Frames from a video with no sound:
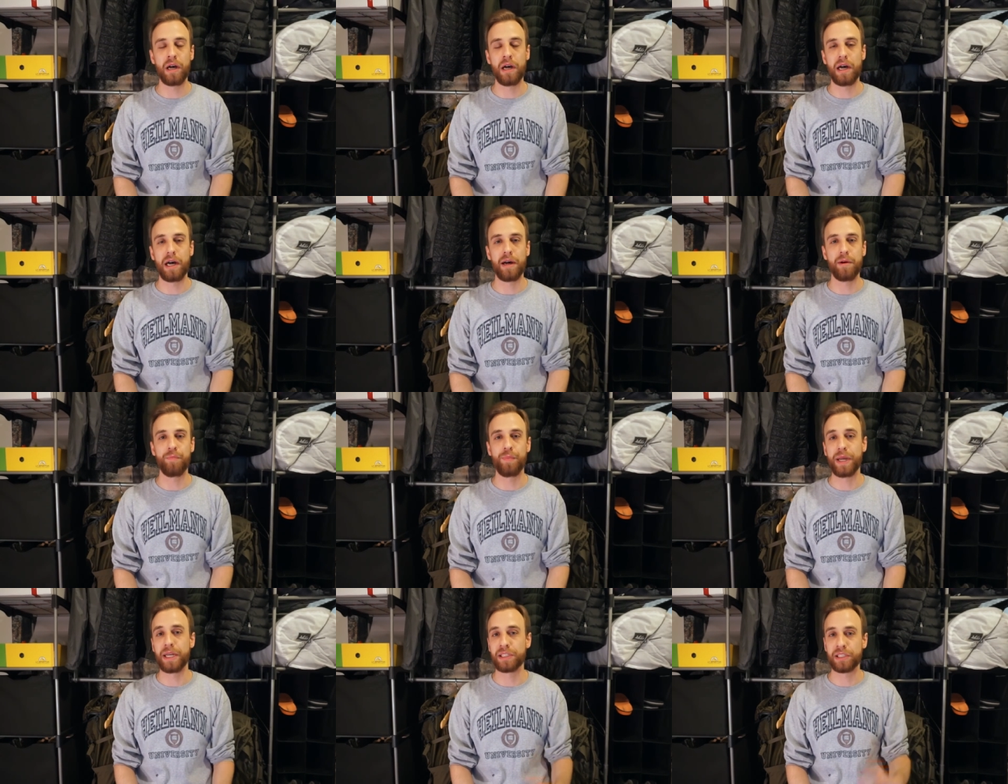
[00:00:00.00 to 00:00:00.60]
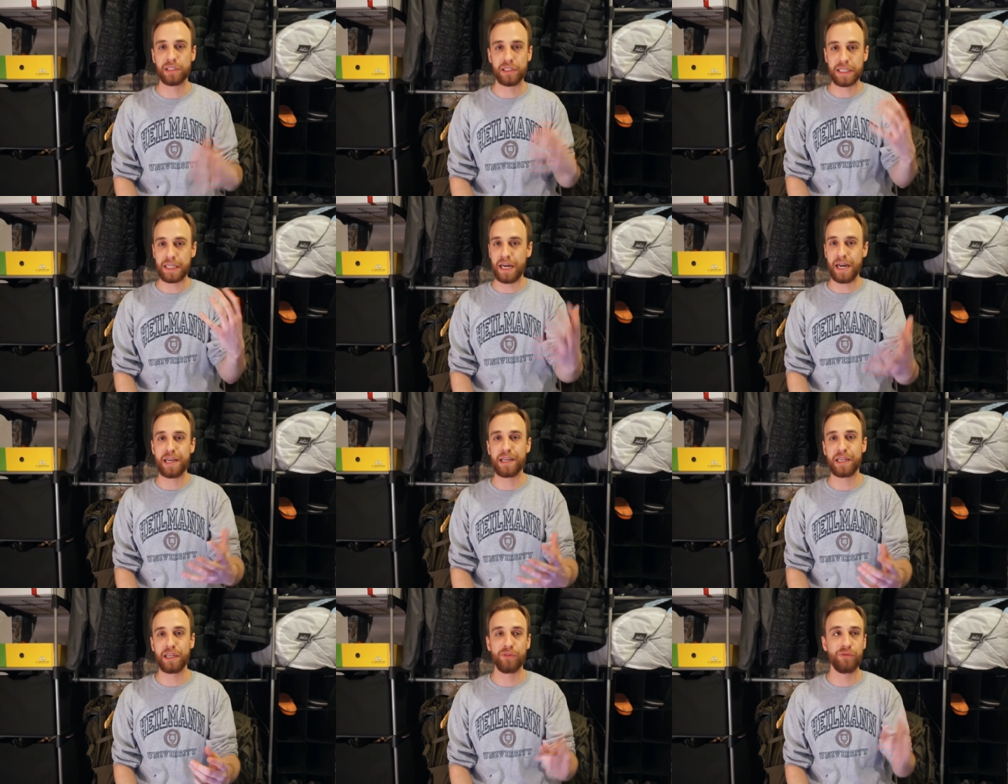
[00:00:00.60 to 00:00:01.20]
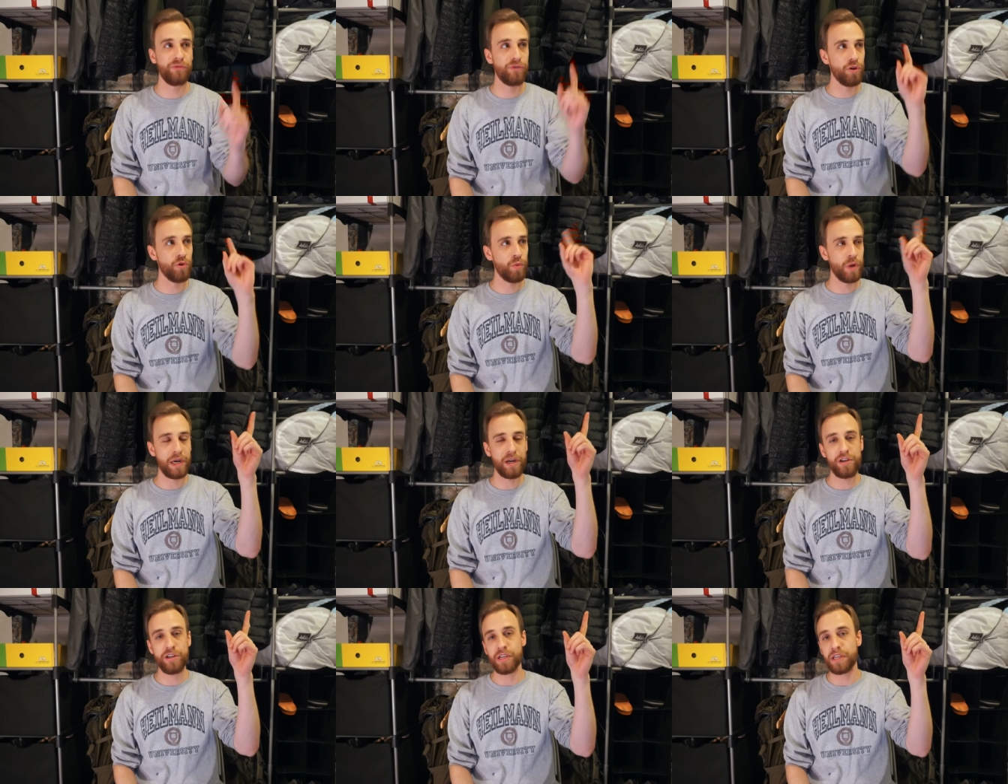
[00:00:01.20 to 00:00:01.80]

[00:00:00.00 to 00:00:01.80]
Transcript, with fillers: uh, basically hiking footwear.